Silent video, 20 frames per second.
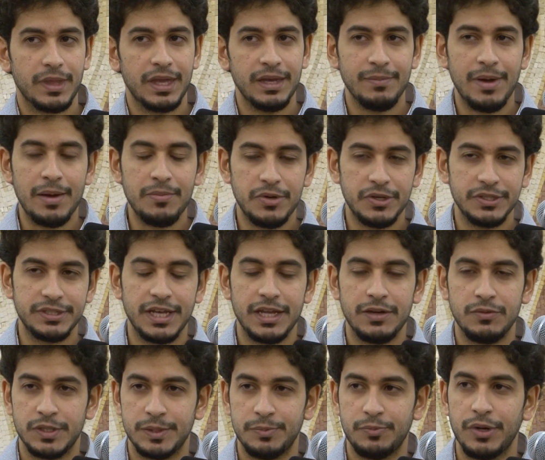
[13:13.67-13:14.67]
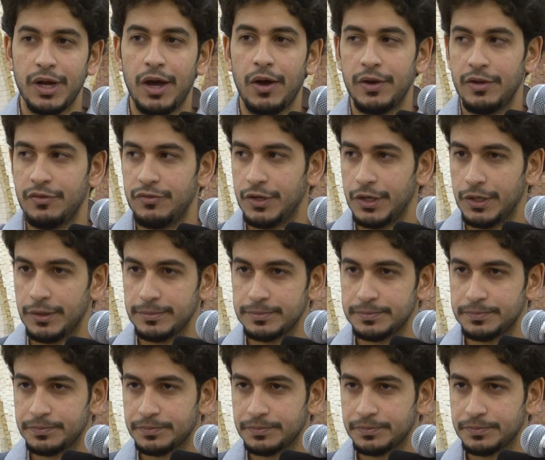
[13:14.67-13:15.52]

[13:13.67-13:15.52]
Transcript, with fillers: Imam Hussein was proud of her.